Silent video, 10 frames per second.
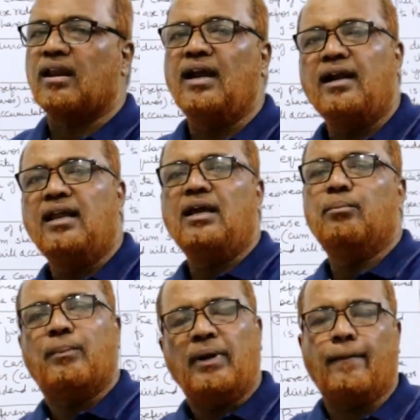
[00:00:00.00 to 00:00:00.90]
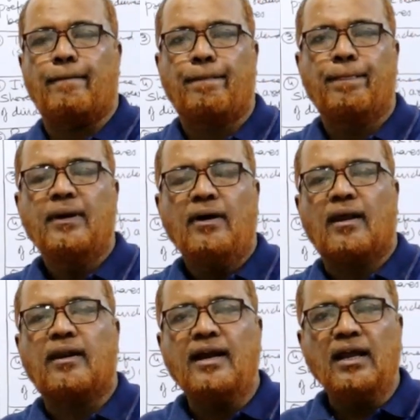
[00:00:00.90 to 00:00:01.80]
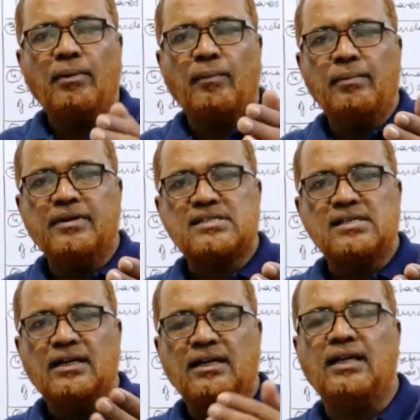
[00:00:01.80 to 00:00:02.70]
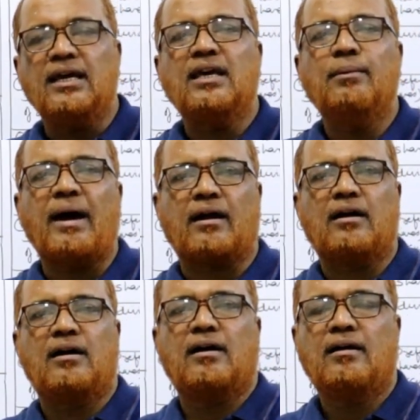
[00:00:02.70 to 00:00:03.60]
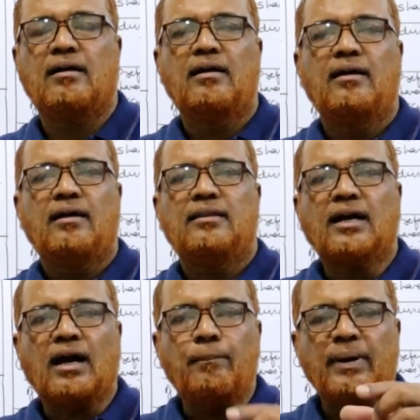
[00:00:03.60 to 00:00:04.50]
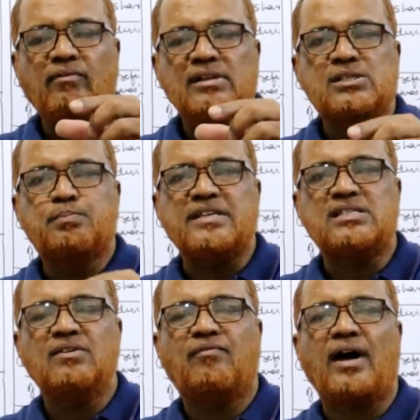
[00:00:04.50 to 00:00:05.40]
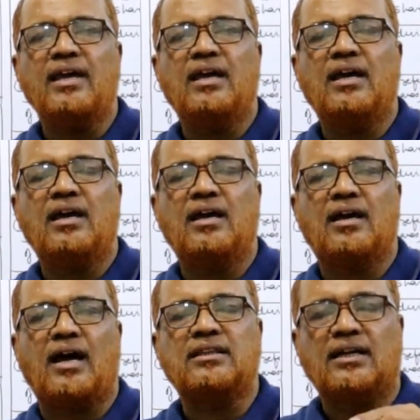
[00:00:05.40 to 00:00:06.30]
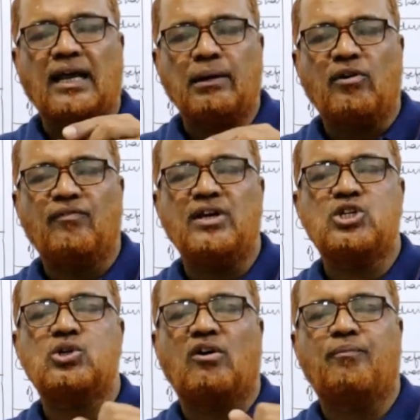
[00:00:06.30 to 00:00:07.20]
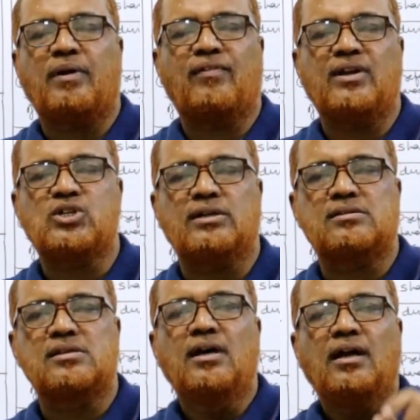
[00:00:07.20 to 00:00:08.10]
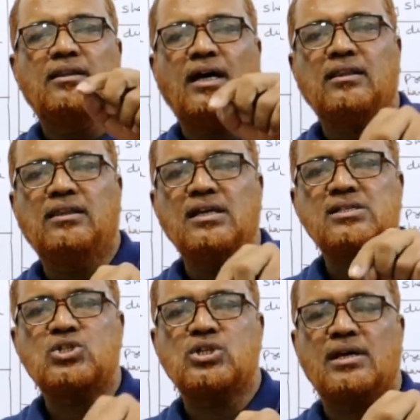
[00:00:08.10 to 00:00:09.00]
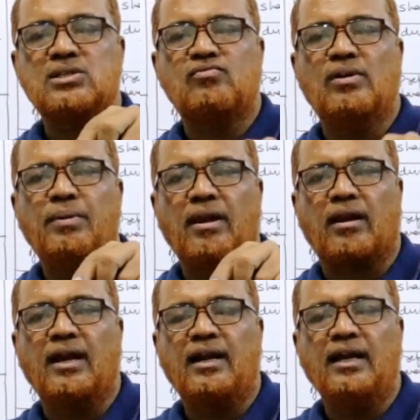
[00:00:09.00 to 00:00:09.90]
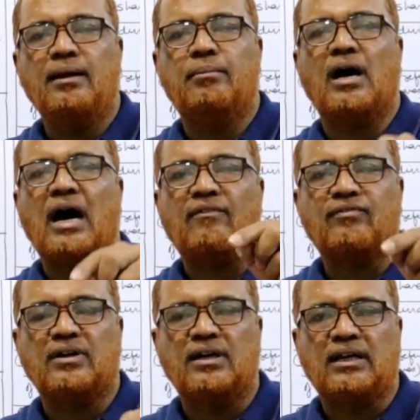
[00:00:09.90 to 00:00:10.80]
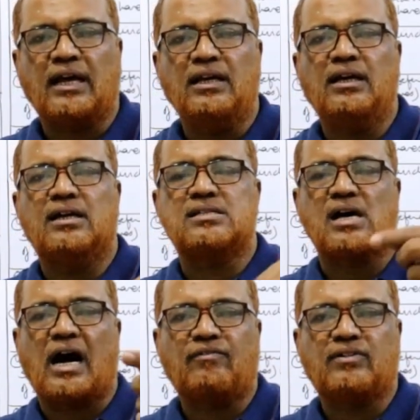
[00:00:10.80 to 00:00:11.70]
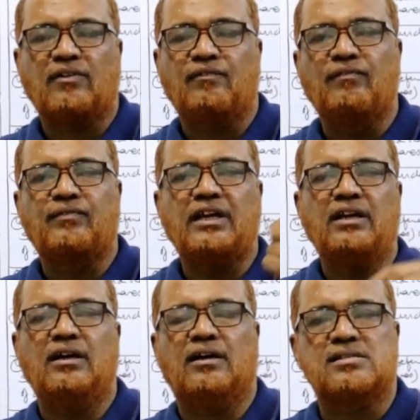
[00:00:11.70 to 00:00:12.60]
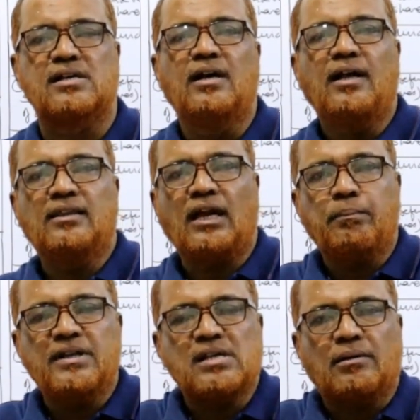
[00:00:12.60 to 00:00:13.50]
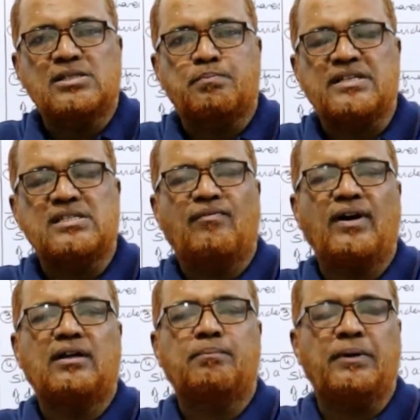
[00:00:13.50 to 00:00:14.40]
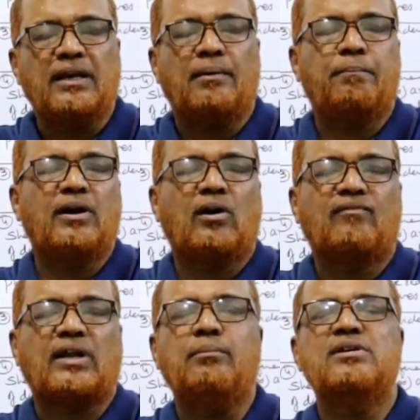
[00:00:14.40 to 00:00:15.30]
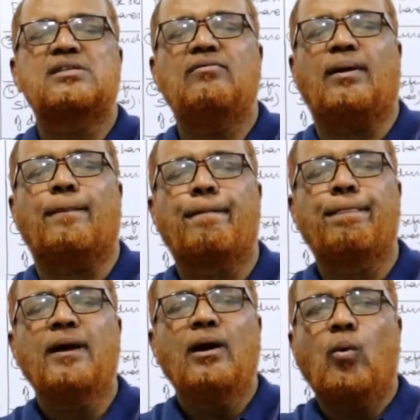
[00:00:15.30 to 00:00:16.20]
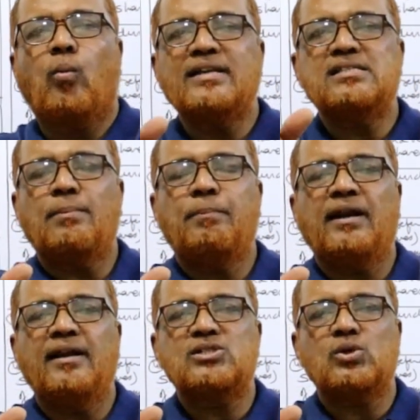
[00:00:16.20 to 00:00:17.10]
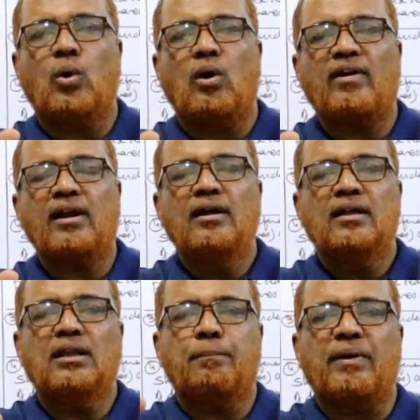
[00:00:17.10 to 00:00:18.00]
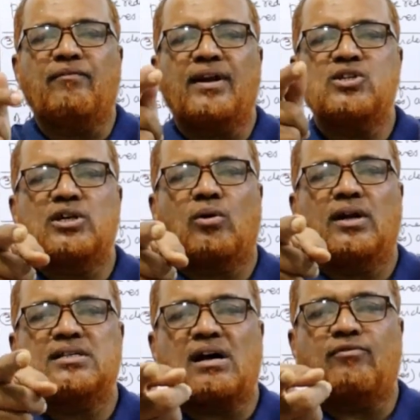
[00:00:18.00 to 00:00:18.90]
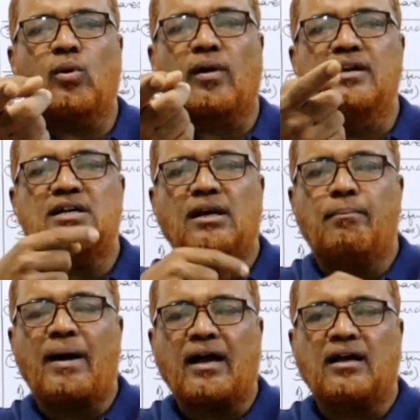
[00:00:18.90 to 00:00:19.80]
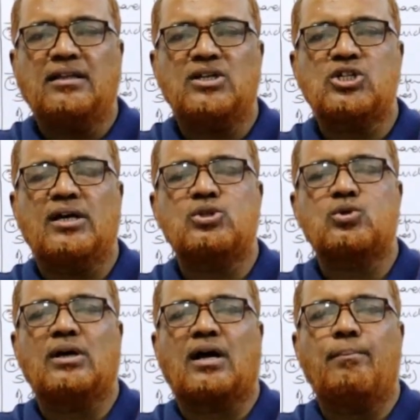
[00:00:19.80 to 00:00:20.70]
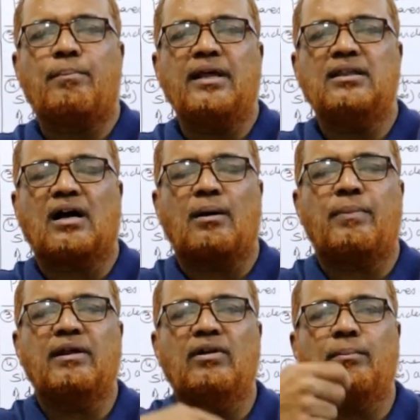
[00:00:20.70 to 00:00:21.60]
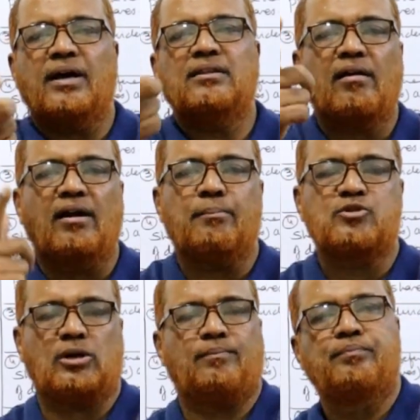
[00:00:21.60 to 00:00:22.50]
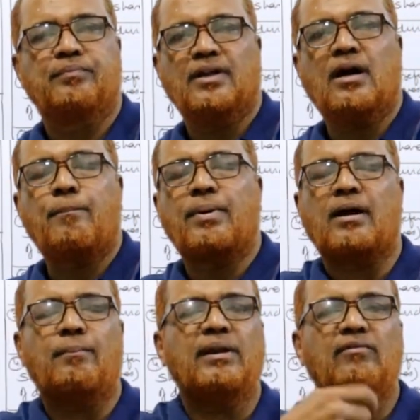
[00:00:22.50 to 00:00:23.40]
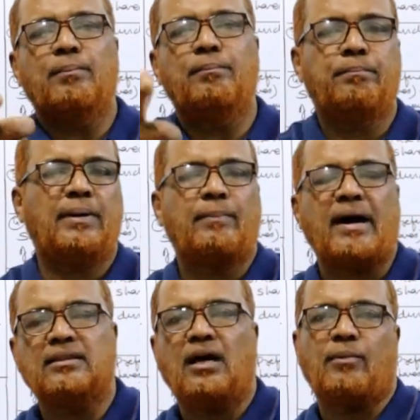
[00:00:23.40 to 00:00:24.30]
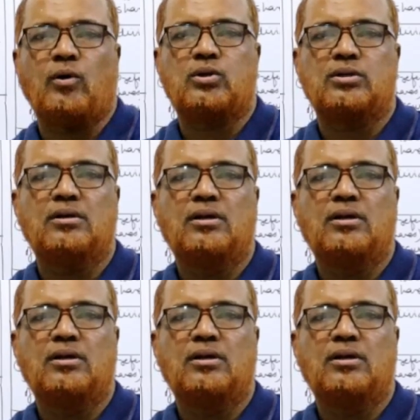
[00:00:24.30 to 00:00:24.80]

redeemable. Redeemable means taking back. The company will specify at the time of issue of preference shares that these shares will be redeemed after ten years, after fifteen years. That means the specified period, period of time is given. Once the period is over, the preference shareholders have to return back the shares to the company. The company will make the redemption. The company will pay back the amount.